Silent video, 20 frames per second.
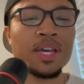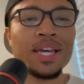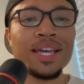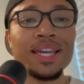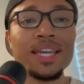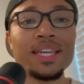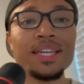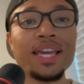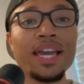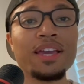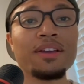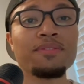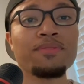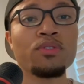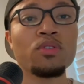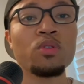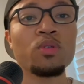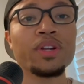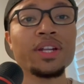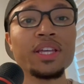He came
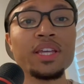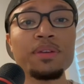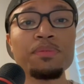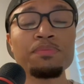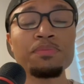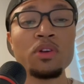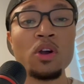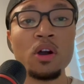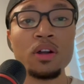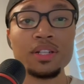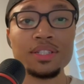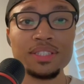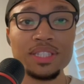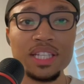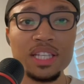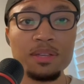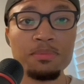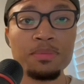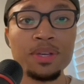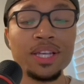forward and he called a
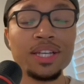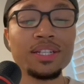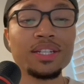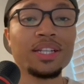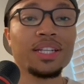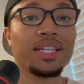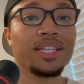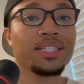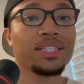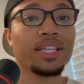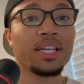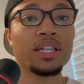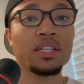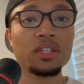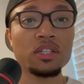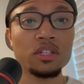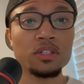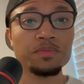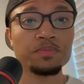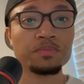team meeting and he said,
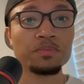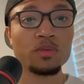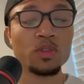"Look,